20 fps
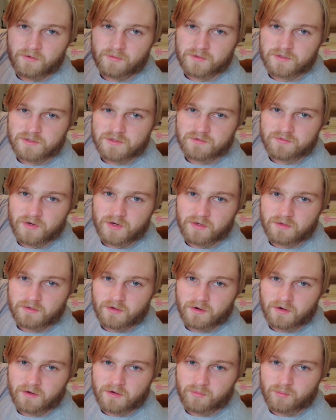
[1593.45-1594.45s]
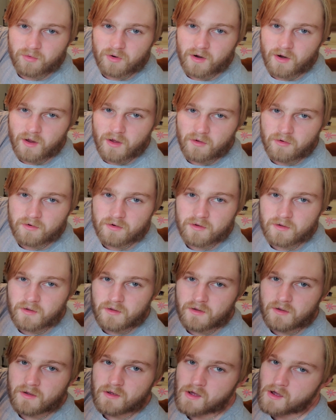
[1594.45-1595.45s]
which is very dark and brown.
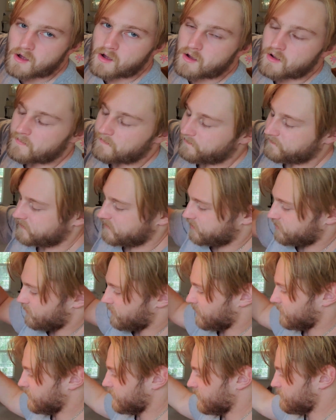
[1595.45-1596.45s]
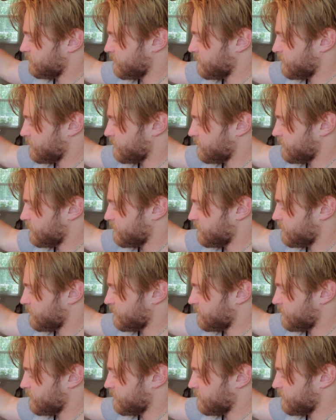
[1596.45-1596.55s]
Um, so I did